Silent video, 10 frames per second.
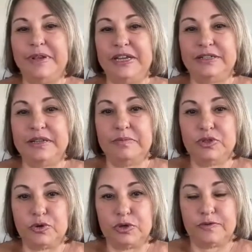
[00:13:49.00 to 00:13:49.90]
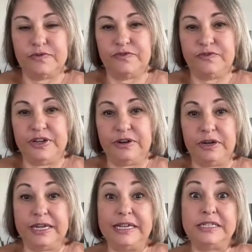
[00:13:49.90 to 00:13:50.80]
some sort of fear,
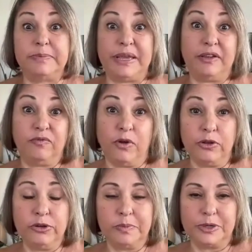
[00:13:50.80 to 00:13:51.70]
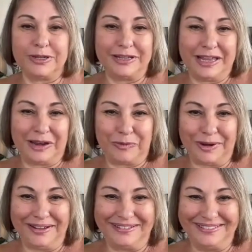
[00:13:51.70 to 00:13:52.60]
he's being vulnerable and
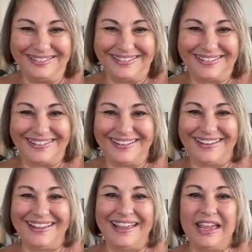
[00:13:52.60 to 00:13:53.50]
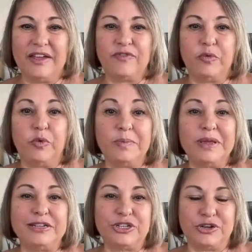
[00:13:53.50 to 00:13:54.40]
real. If a woman
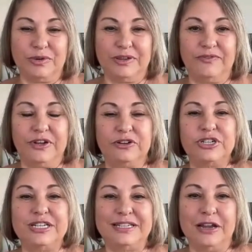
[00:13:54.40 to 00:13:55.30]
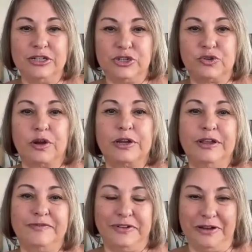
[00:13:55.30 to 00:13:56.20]
is showing fear, she's not strong
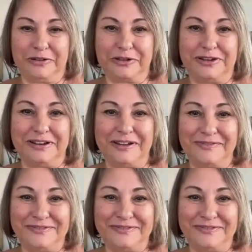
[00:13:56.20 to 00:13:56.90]
enough and not good enough.